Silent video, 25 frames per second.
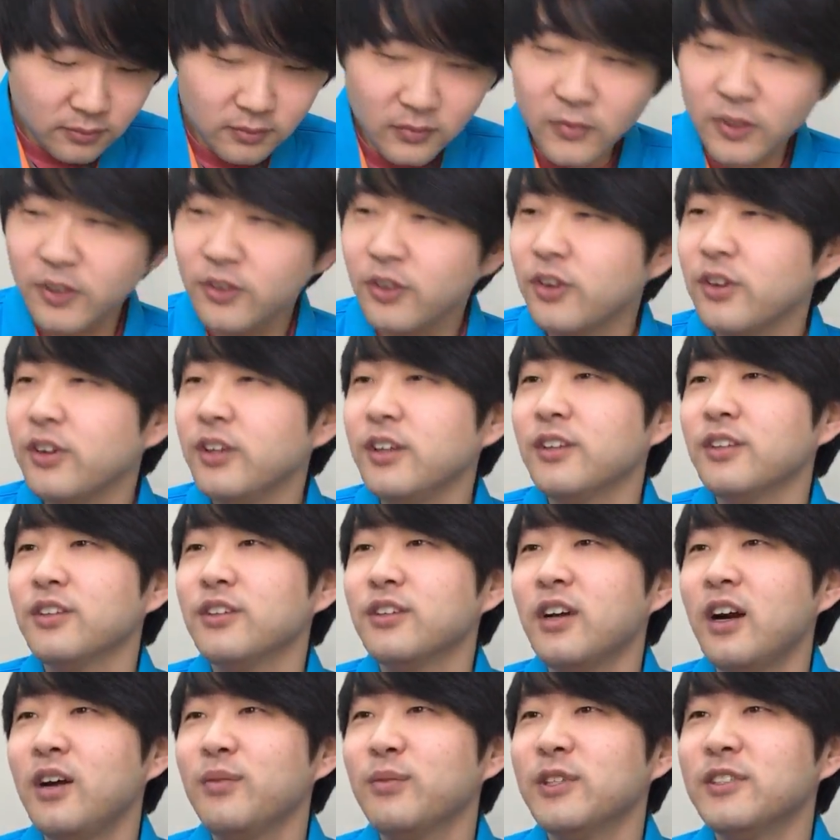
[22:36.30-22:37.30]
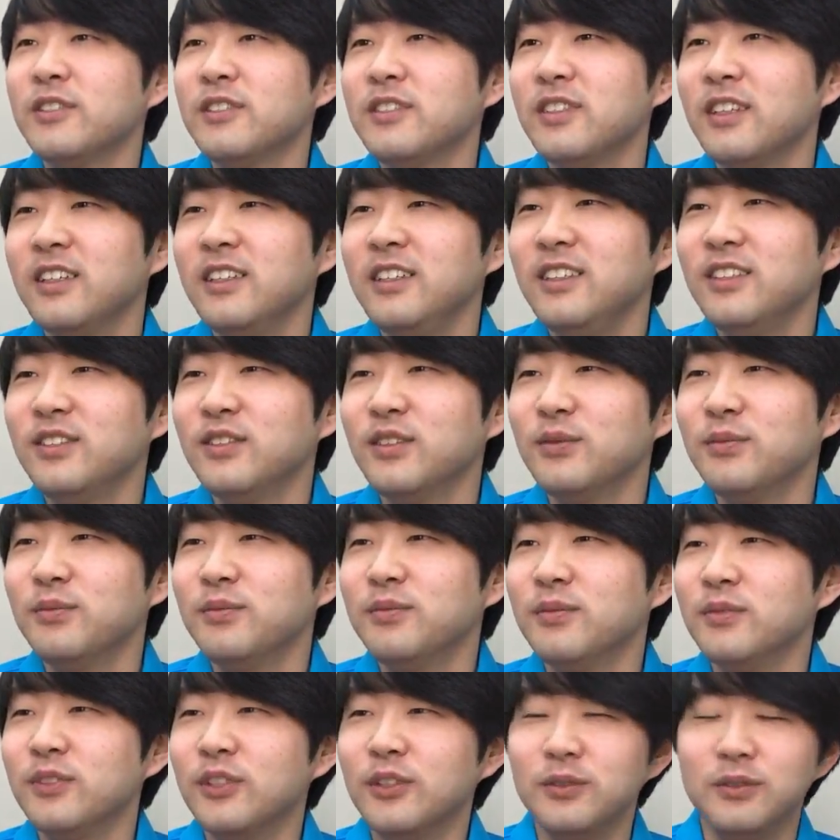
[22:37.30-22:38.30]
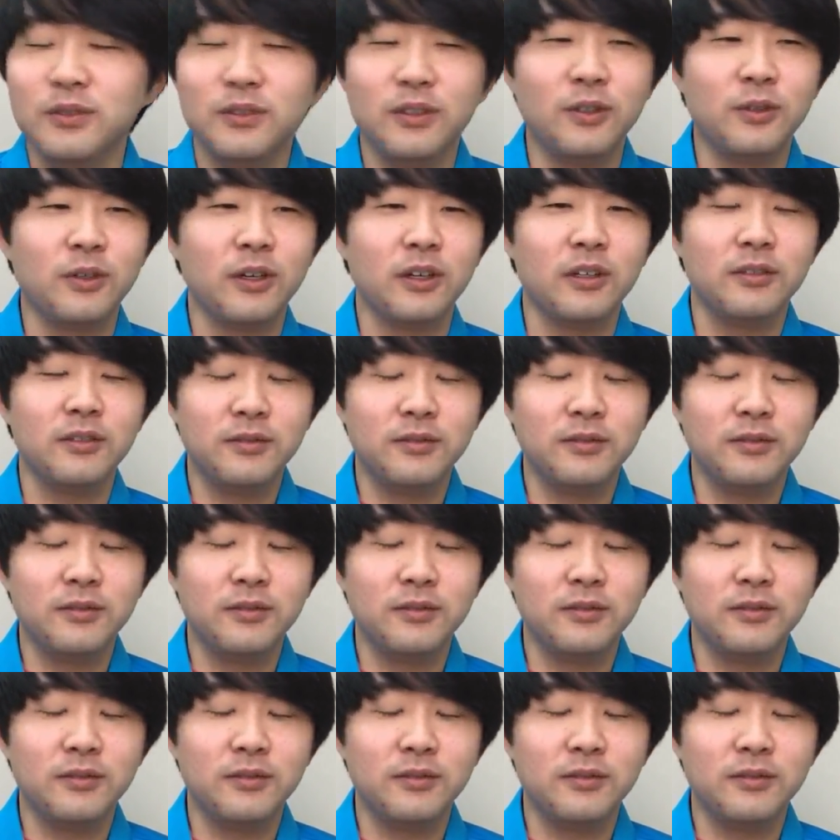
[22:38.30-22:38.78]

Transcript: Are there any other comments? No? Okay.